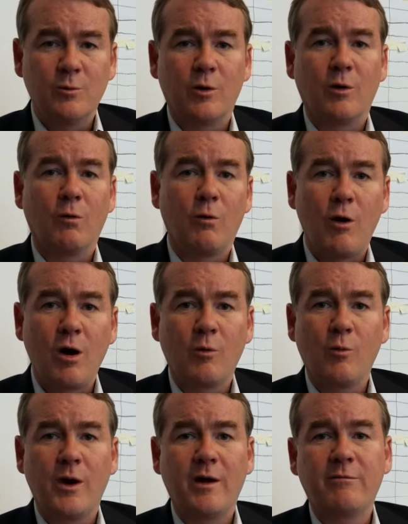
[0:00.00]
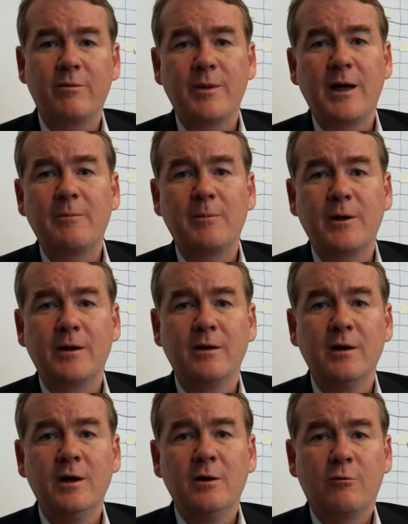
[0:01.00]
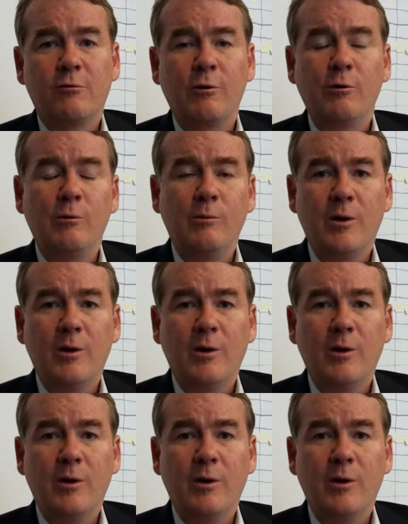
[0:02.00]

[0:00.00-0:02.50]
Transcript: We're a long way from that being true,